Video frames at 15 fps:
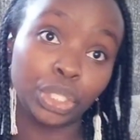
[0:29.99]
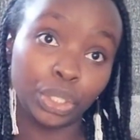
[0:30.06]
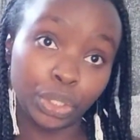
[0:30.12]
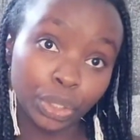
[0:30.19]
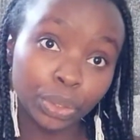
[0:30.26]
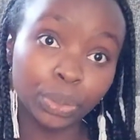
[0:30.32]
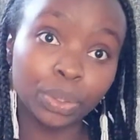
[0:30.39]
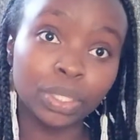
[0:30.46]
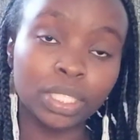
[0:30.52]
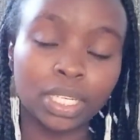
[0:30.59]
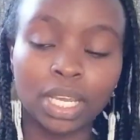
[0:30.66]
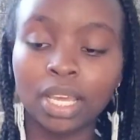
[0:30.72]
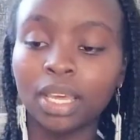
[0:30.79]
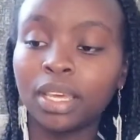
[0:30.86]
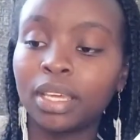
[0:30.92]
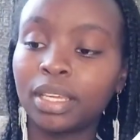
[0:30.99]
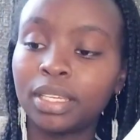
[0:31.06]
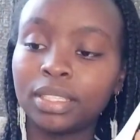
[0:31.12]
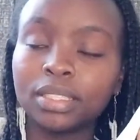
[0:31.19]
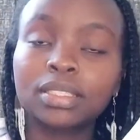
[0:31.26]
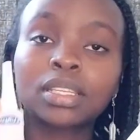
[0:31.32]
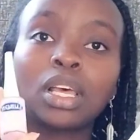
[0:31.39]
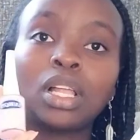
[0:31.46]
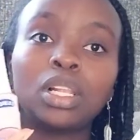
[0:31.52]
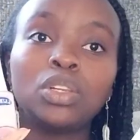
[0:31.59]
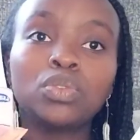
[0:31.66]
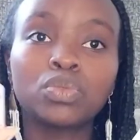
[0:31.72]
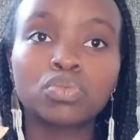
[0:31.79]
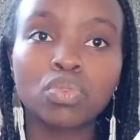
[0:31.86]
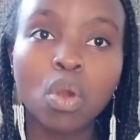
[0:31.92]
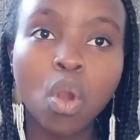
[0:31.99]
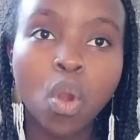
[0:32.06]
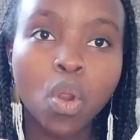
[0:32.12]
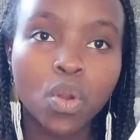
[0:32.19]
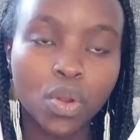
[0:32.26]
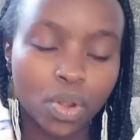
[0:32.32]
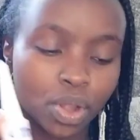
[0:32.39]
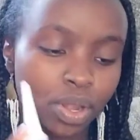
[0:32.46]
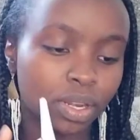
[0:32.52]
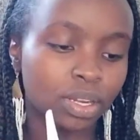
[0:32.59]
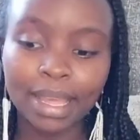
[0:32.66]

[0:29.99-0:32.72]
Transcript: good is Luron.